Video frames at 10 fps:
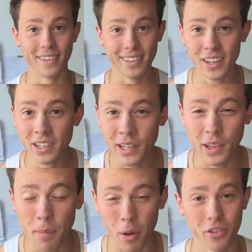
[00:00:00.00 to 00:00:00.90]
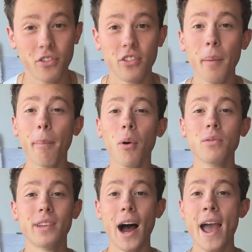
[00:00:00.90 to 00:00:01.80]
It's literally the most
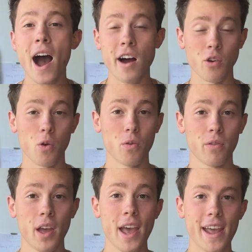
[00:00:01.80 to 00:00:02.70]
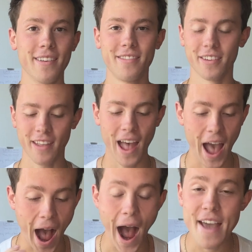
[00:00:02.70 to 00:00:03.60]
simple diet on earth. It's just
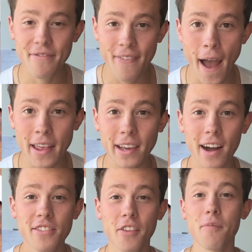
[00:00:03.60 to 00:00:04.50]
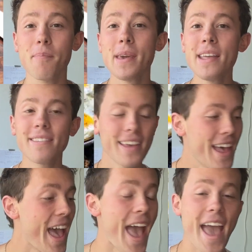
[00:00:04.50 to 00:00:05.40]
high fatty cuts of meat,
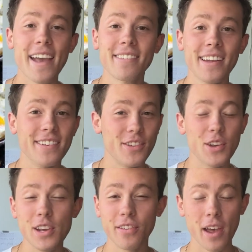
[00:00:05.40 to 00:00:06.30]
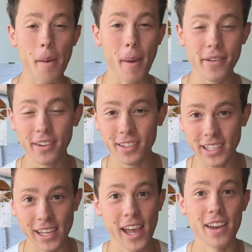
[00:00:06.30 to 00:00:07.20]
eggs, cheese,
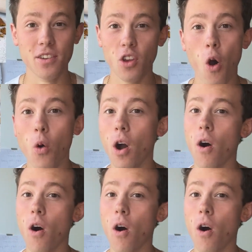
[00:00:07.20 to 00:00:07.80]
basically no